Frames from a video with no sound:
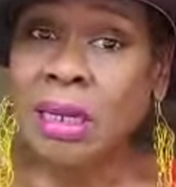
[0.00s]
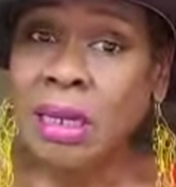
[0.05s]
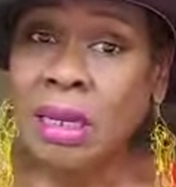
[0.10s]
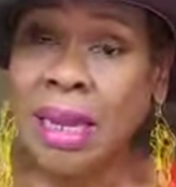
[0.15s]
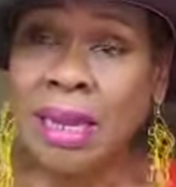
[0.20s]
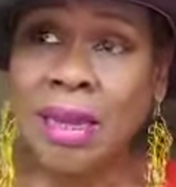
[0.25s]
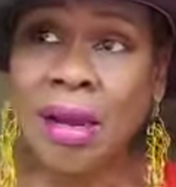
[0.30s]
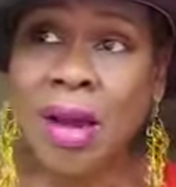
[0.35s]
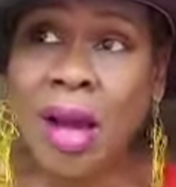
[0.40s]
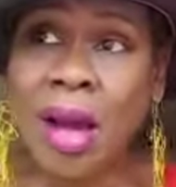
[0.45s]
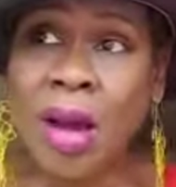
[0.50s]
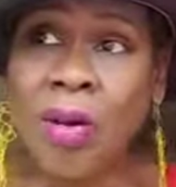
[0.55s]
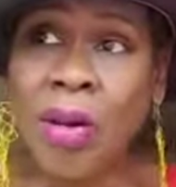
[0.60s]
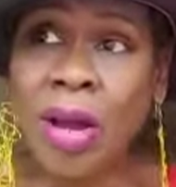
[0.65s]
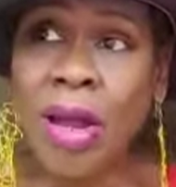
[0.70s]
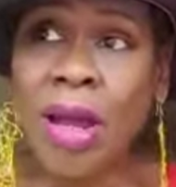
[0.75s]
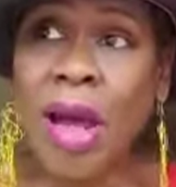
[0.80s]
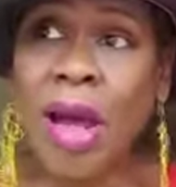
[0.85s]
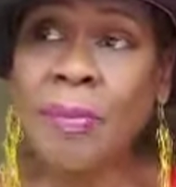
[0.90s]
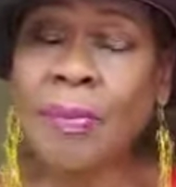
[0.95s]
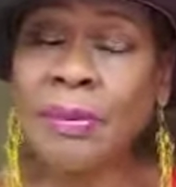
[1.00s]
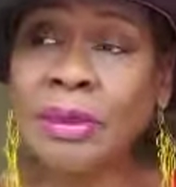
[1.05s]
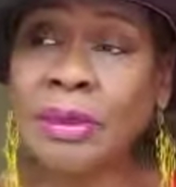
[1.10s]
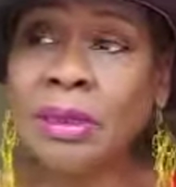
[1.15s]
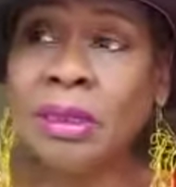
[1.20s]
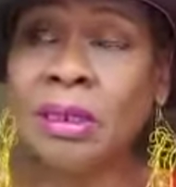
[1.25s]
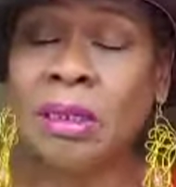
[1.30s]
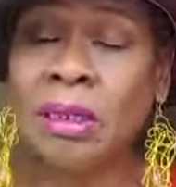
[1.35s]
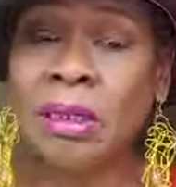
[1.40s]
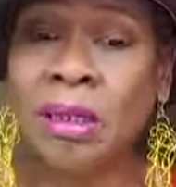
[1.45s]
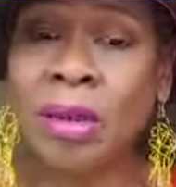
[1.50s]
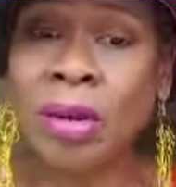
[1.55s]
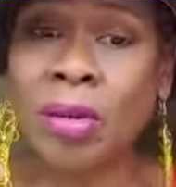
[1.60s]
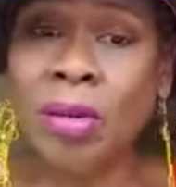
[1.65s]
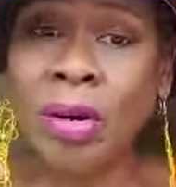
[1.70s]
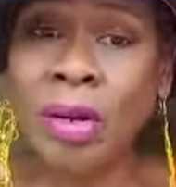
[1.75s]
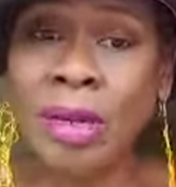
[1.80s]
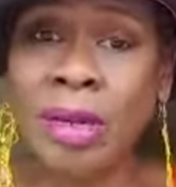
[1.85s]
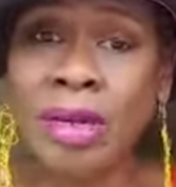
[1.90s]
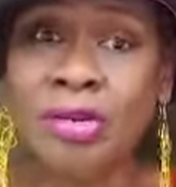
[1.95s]
Like how a carpenter
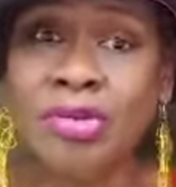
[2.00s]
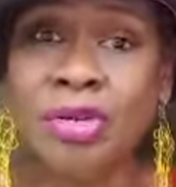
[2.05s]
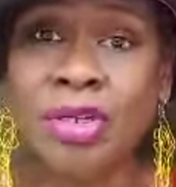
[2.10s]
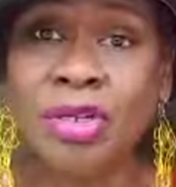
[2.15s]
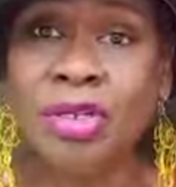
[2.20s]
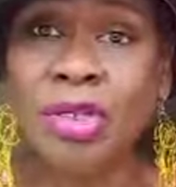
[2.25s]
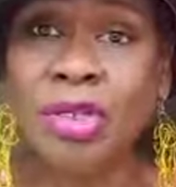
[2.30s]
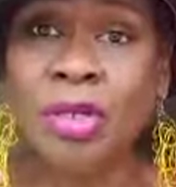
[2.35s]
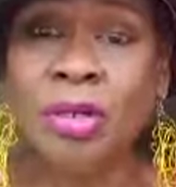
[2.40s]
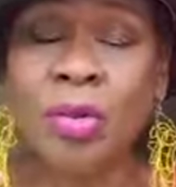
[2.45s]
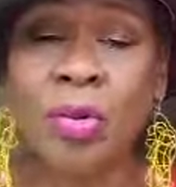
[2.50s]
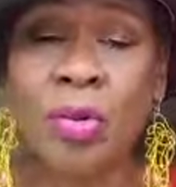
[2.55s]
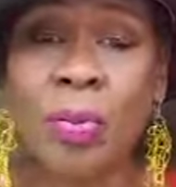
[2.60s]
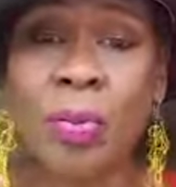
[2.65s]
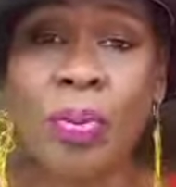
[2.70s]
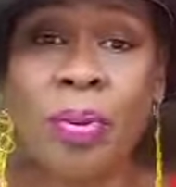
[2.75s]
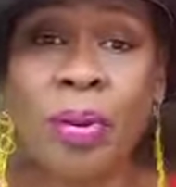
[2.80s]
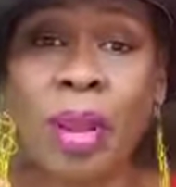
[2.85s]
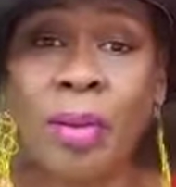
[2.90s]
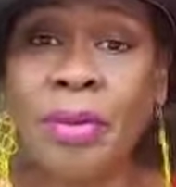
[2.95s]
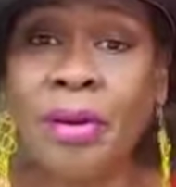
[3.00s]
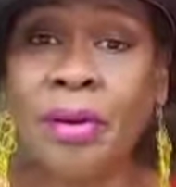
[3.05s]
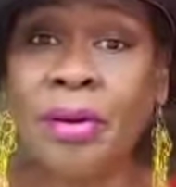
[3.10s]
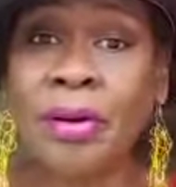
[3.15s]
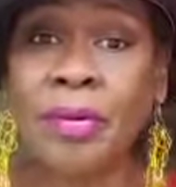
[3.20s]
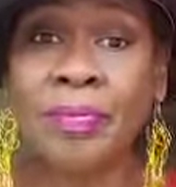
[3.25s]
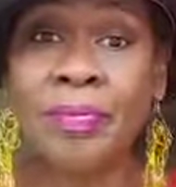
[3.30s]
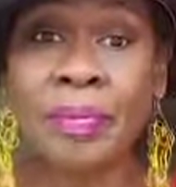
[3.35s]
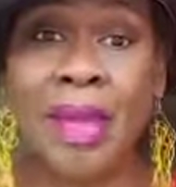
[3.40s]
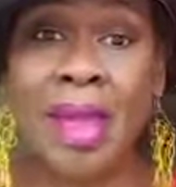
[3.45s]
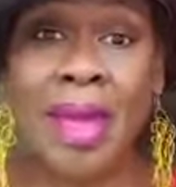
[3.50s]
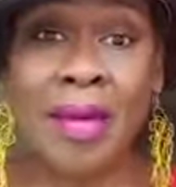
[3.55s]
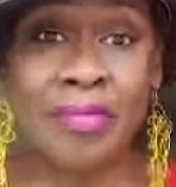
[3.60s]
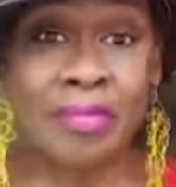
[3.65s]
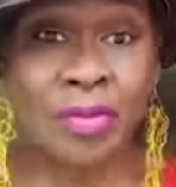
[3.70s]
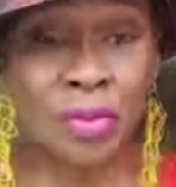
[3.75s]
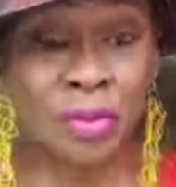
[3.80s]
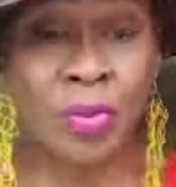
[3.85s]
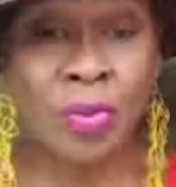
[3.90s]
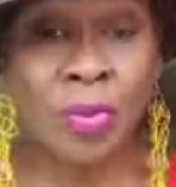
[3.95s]
or electrician or a plumber
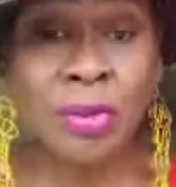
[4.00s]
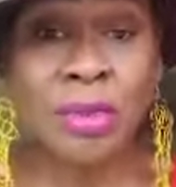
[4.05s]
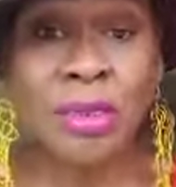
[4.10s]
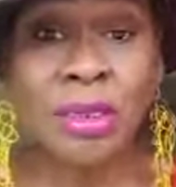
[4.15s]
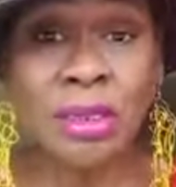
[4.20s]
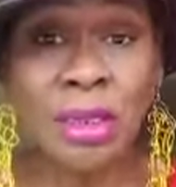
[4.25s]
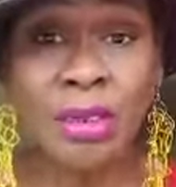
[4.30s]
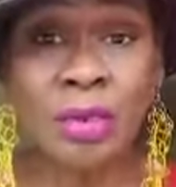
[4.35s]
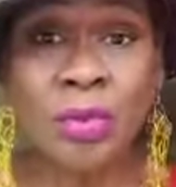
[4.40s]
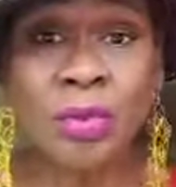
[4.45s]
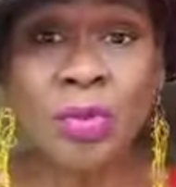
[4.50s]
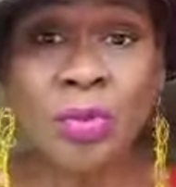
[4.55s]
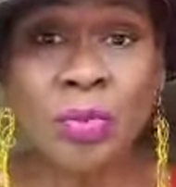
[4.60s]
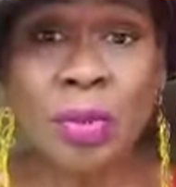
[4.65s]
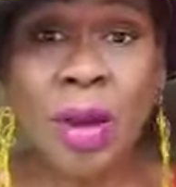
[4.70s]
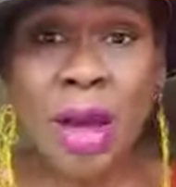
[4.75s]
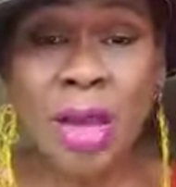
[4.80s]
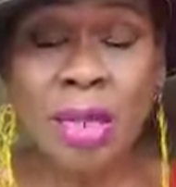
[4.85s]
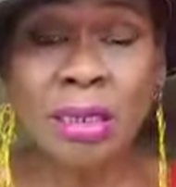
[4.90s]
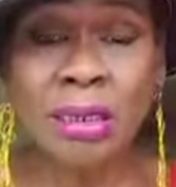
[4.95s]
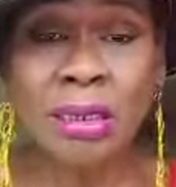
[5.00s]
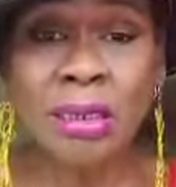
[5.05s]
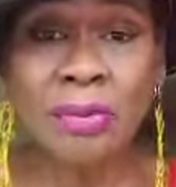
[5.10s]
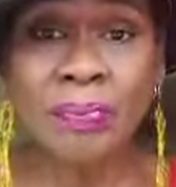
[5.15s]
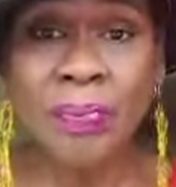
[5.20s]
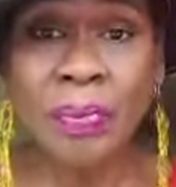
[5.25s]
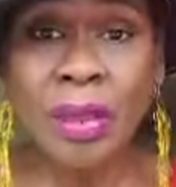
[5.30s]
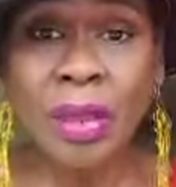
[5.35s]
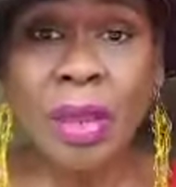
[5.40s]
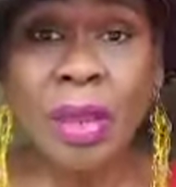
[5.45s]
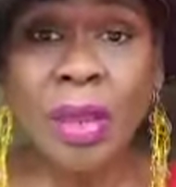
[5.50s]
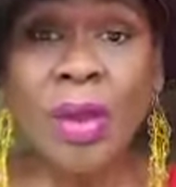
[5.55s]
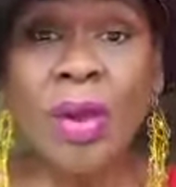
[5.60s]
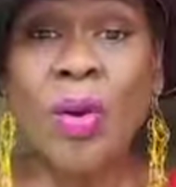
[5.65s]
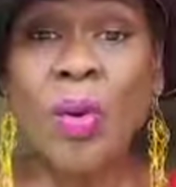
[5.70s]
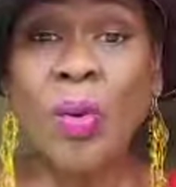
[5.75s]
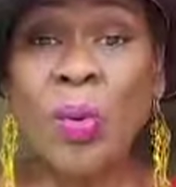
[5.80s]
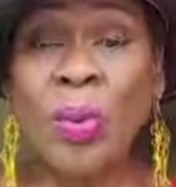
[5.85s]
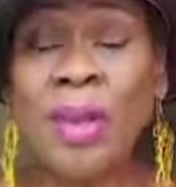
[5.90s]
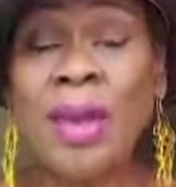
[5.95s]
have tools in their toolbox,
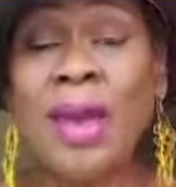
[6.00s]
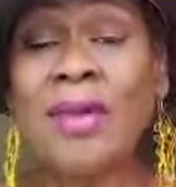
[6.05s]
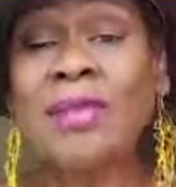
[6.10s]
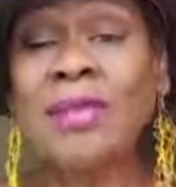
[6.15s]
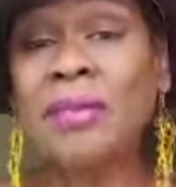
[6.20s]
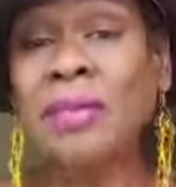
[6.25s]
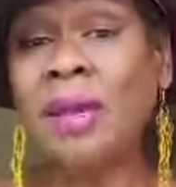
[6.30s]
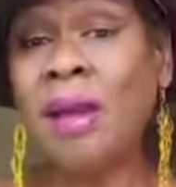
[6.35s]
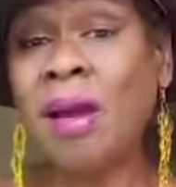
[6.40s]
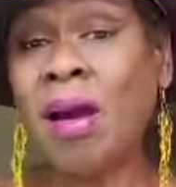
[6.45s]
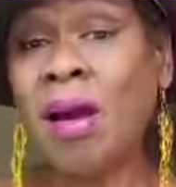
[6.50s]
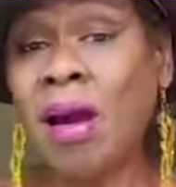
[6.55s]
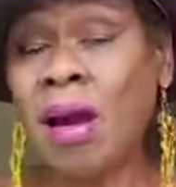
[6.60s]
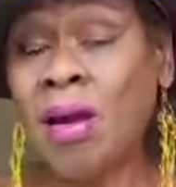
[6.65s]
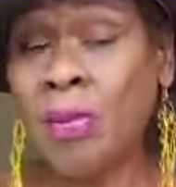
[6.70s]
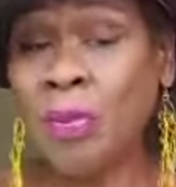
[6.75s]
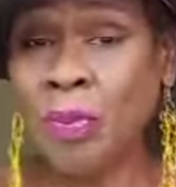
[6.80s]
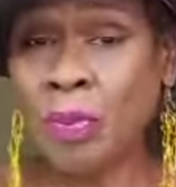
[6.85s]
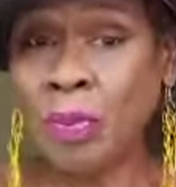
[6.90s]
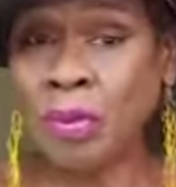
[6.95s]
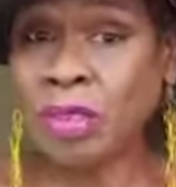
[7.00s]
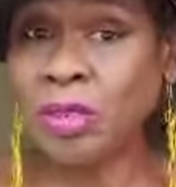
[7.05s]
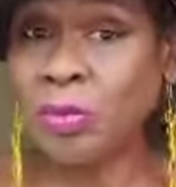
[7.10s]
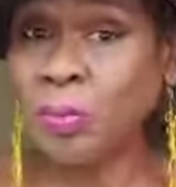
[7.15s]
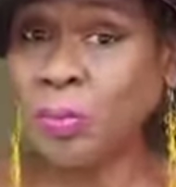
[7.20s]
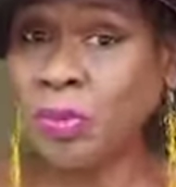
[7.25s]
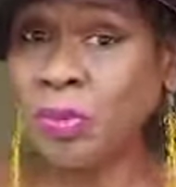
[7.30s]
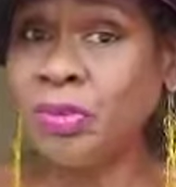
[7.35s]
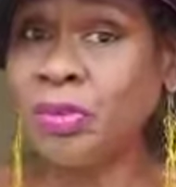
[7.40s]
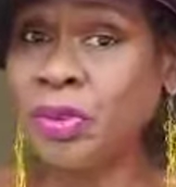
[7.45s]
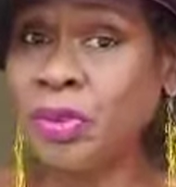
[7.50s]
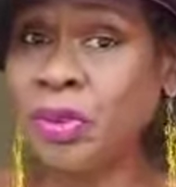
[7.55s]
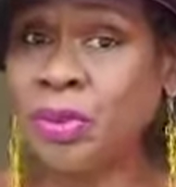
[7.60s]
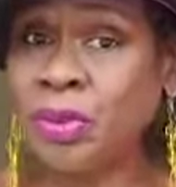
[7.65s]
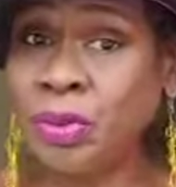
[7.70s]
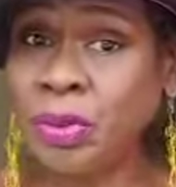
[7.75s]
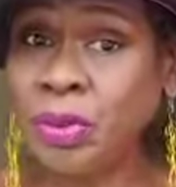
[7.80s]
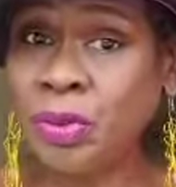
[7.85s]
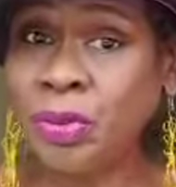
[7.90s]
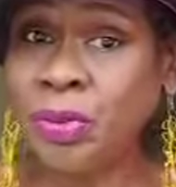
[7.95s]
we have to be armed with
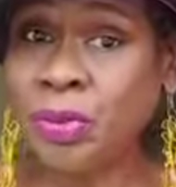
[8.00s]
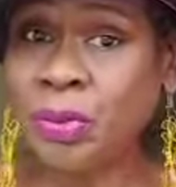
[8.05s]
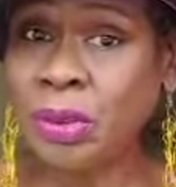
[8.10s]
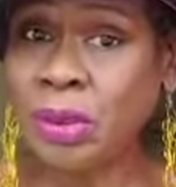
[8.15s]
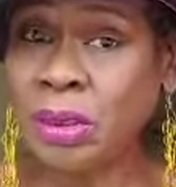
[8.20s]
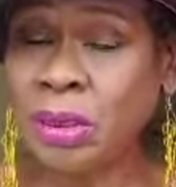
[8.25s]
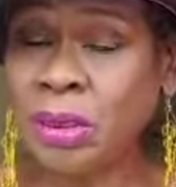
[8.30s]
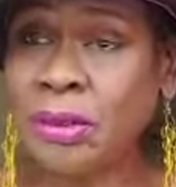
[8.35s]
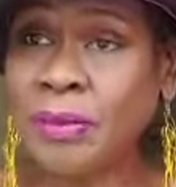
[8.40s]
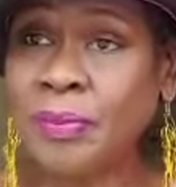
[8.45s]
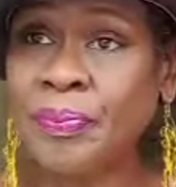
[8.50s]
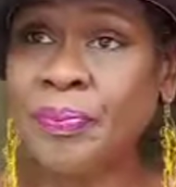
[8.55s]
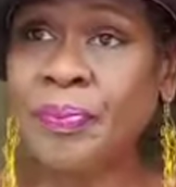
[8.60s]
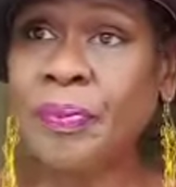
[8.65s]
spiritual tools